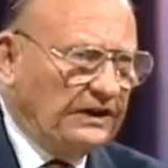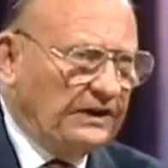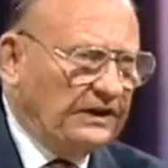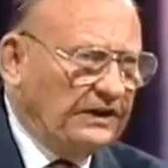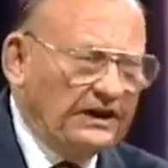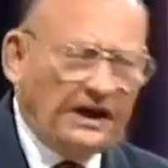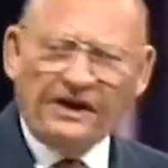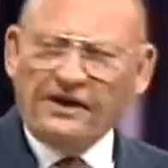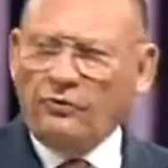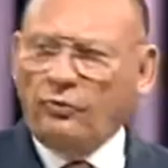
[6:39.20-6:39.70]

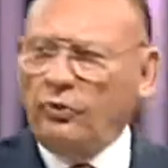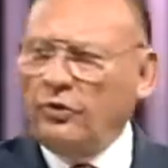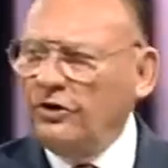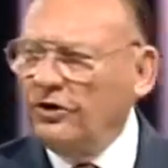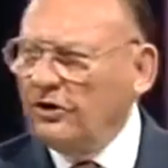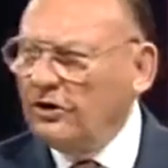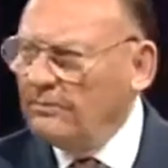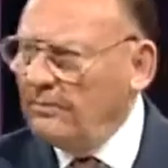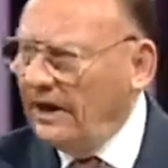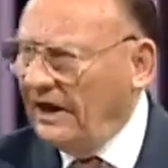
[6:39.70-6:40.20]
He had a
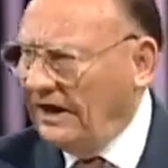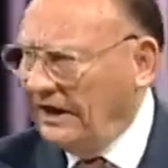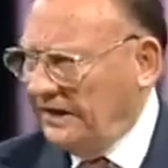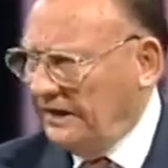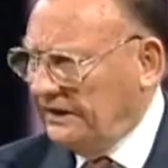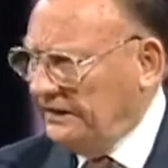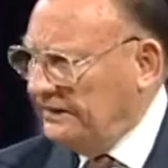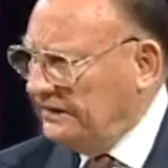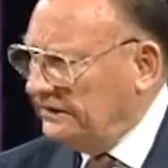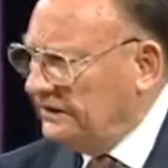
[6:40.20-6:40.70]
world
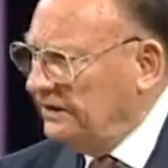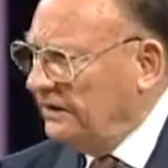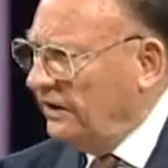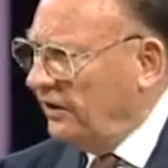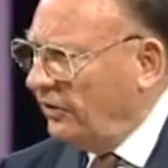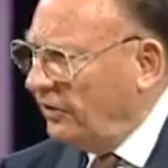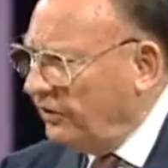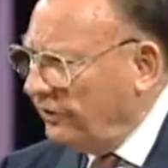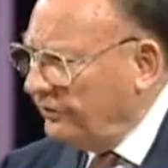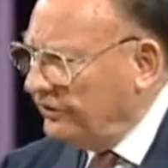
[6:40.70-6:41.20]
mind
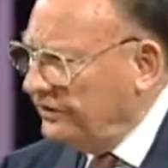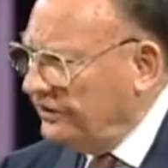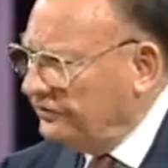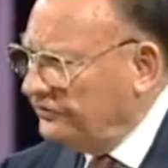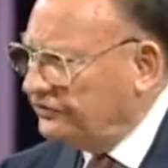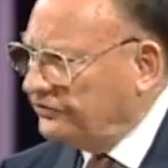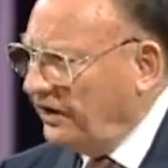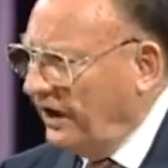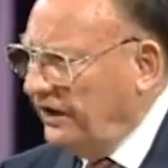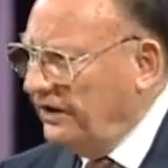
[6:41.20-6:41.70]
on the
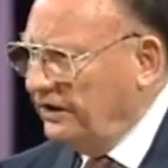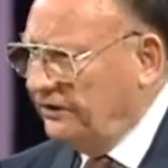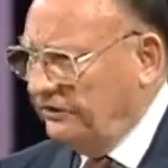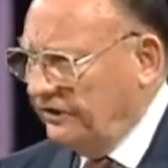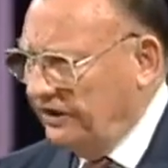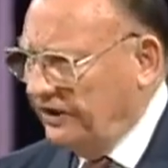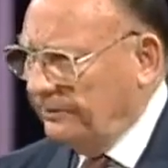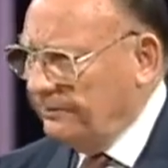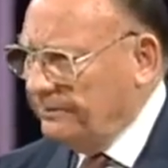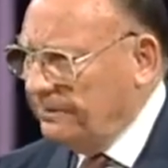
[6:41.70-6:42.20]
inside of
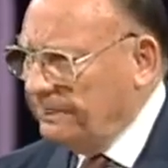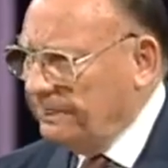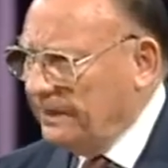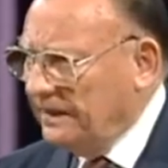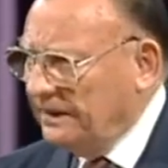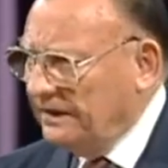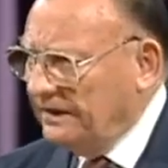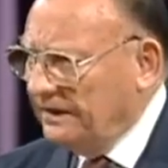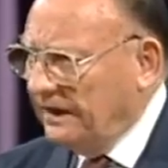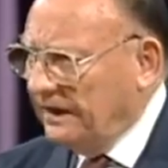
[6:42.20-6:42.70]
him.
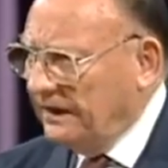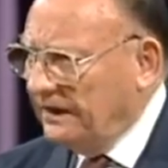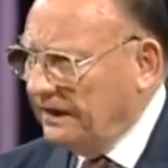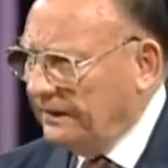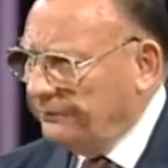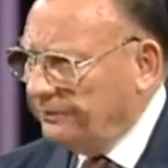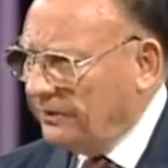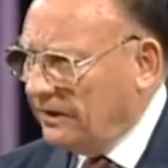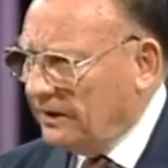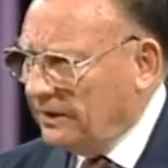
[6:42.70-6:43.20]

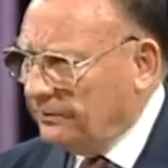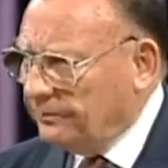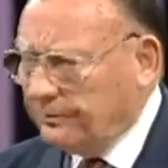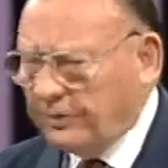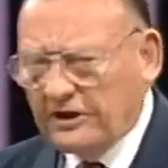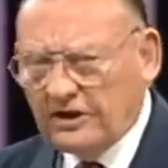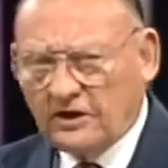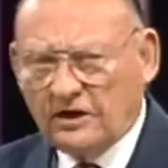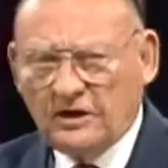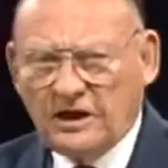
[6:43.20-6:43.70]

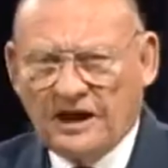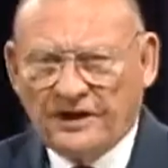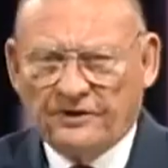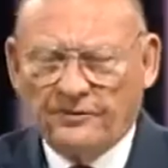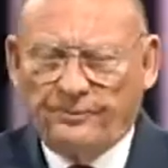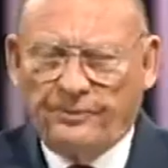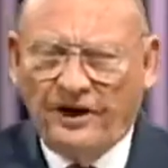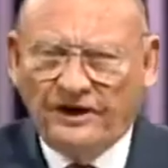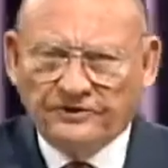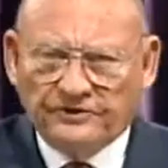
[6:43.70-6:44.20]
Peter had a
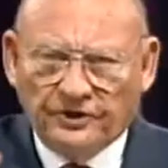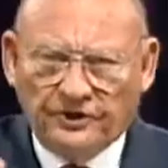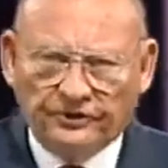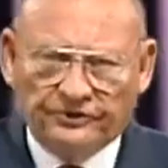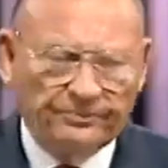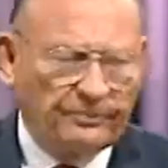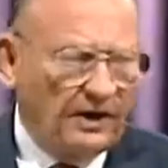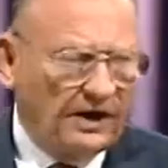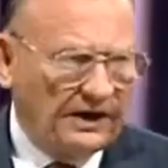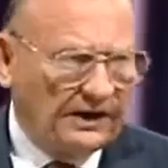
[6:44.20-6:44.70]

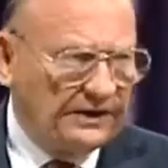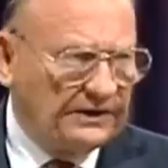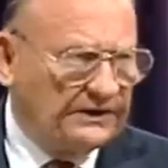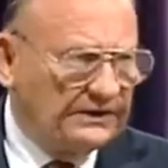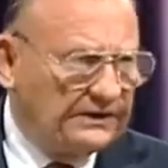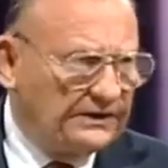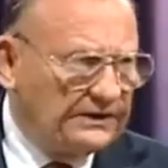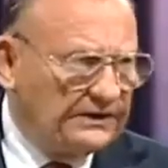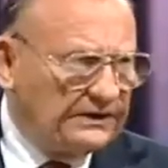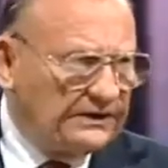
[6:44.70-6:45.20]
prejudiced mind.
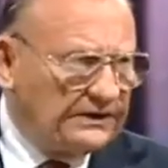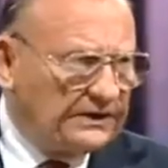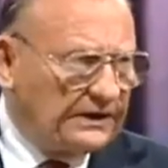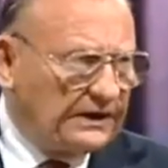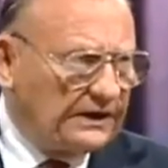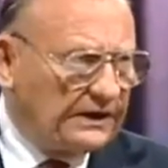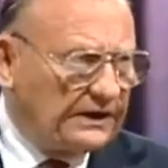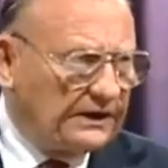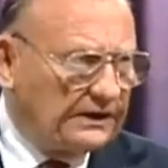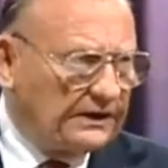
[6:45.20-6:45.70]

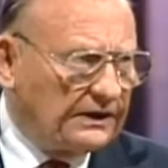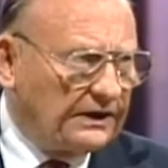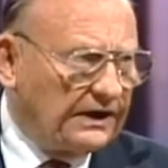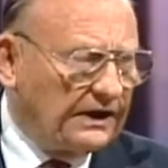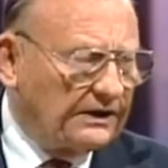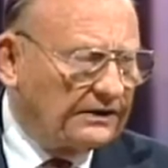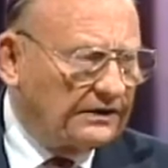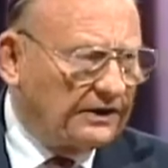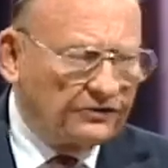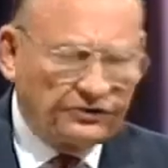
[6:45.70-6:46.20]

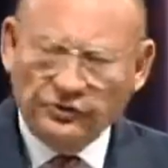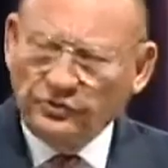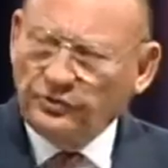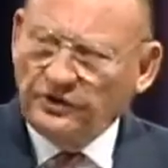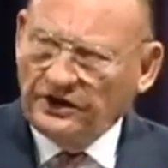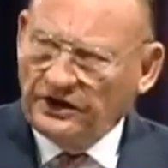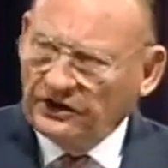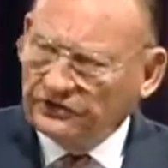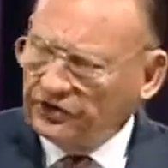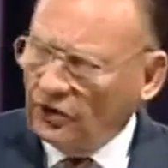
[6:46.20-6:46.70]
As you
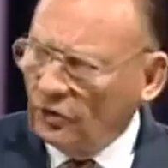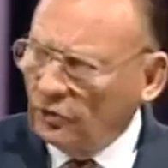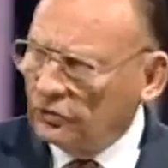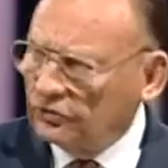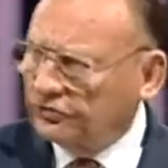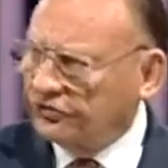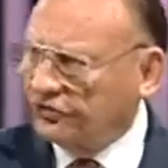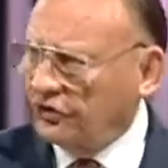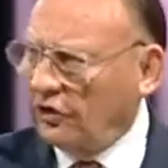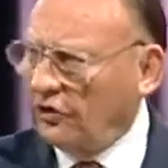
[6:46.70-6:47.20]
read his whole
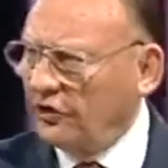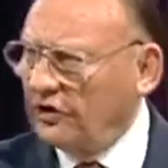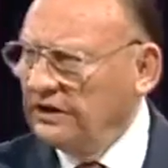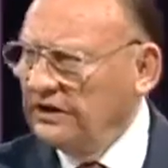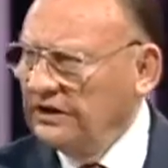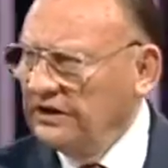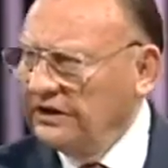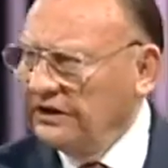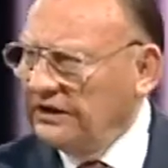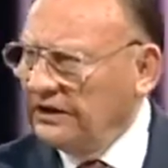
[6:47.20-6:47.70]
story,
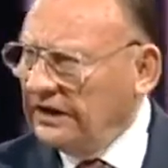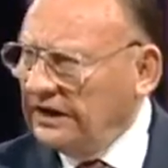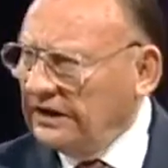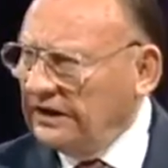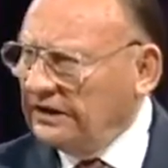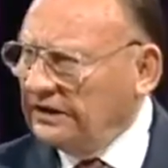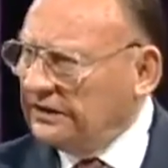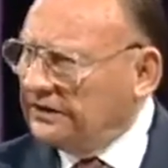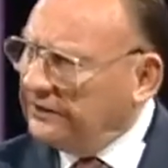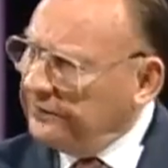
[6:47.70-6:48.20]

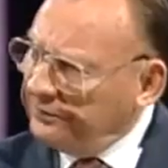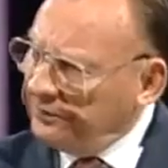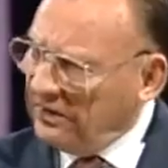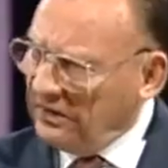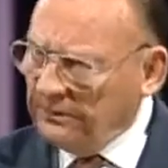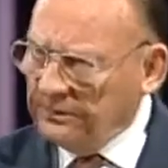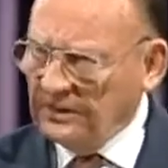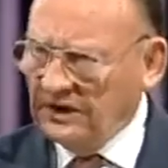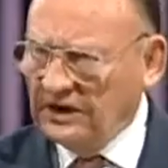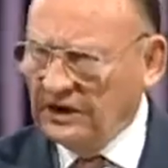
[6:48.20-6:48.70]

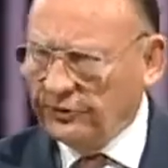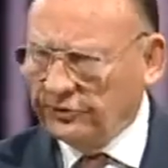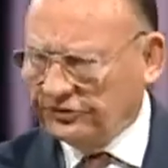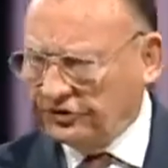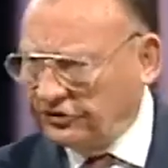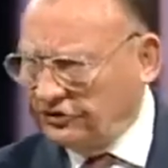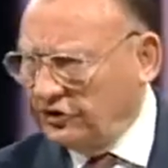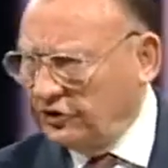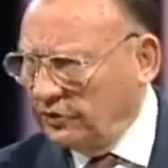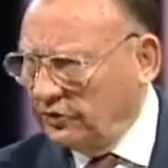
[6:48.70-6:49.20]
he was
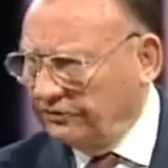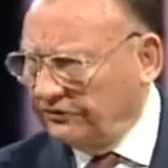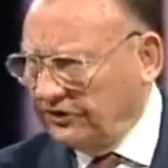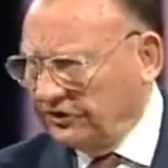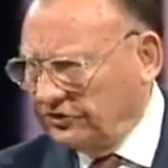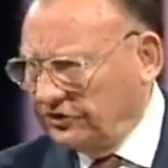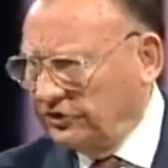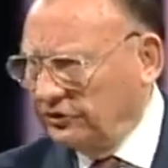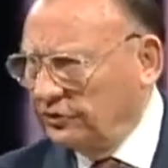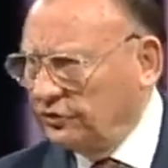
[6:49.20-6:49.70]
a Jew of the
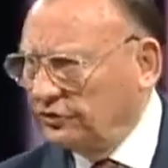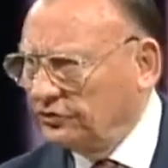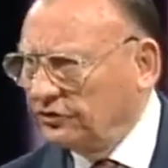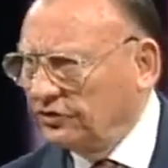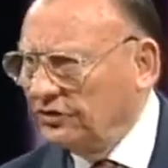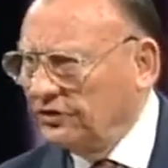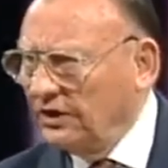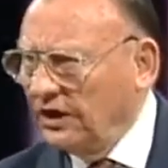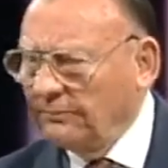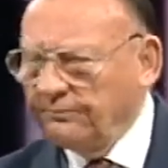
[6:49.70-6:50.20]
Jews.
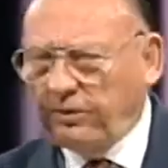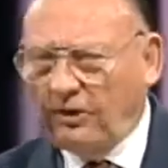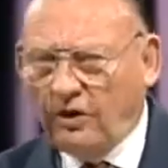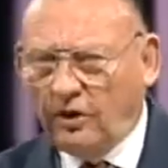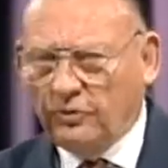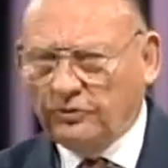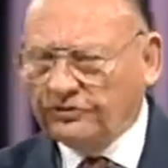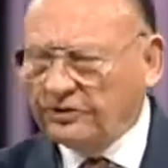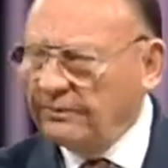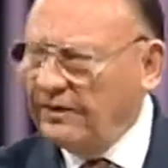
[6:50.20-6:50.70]

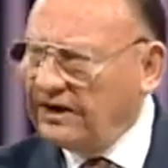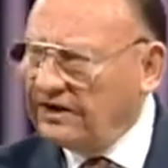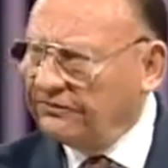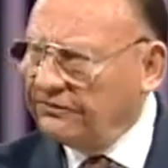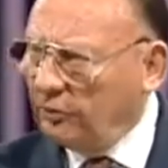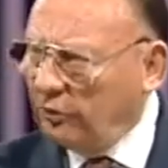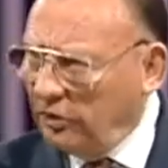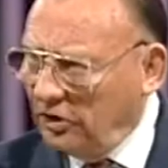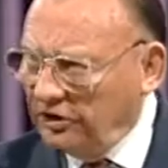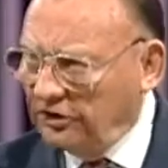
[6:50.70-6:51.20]
Paul was a man of
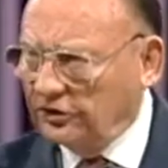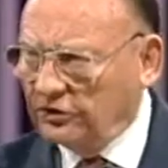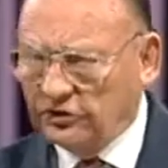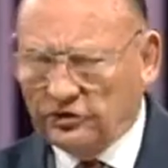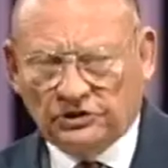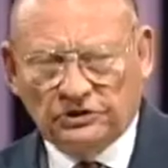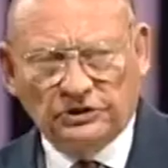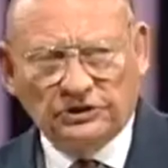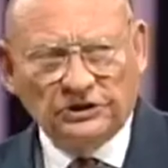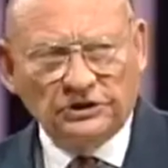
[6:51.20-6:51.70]
the
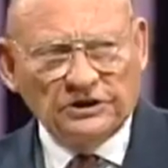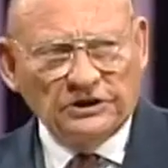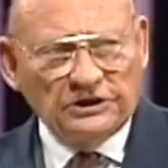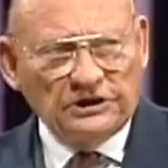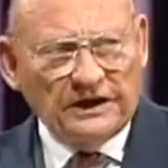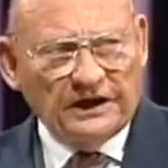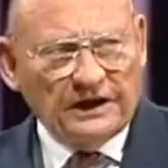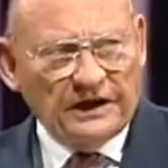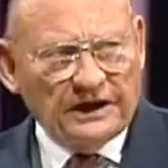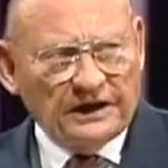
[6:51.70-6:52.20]
world,
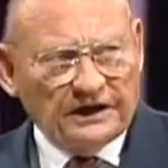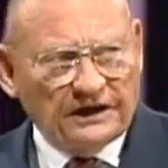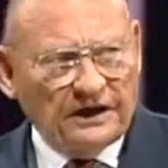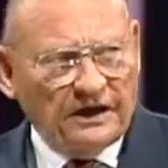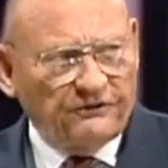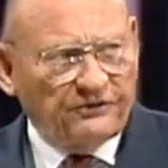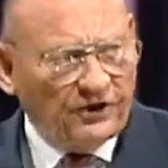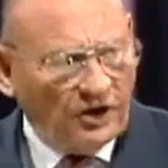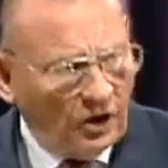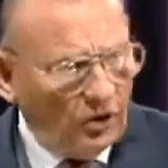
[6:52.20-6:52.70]

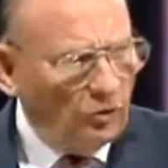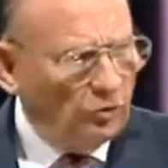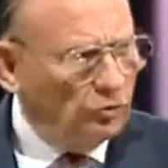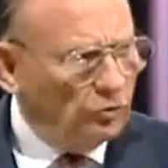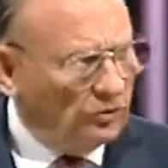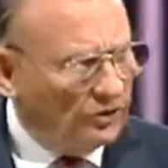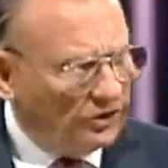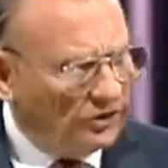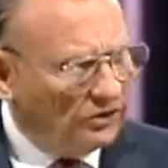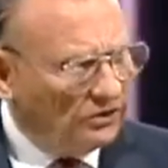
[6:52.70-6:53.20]
of the whole
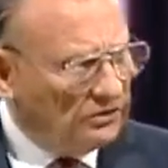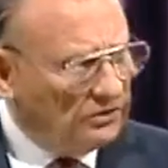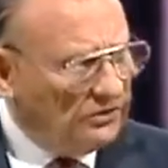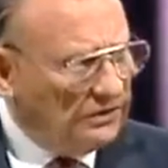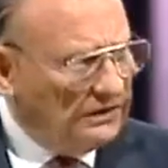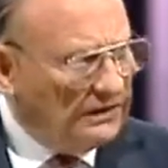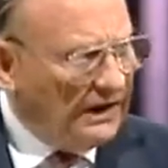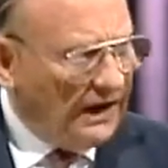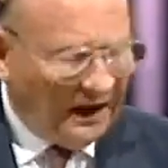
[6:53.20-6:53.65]
world.